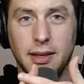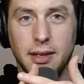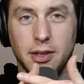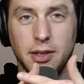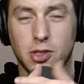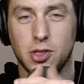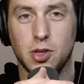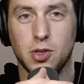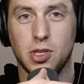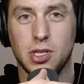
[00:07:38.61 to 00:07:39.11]
Like
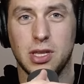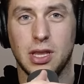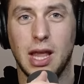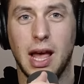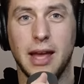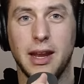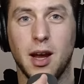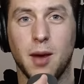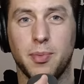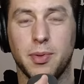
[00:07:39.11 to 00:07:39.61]
there's no just
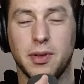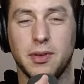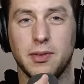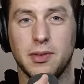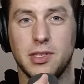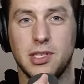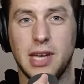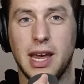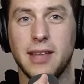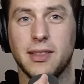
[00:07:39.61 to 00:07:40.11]
line up
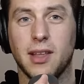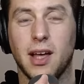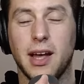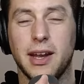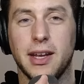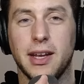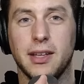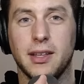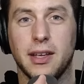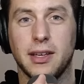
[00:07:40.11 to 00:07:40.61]
and sandlot it.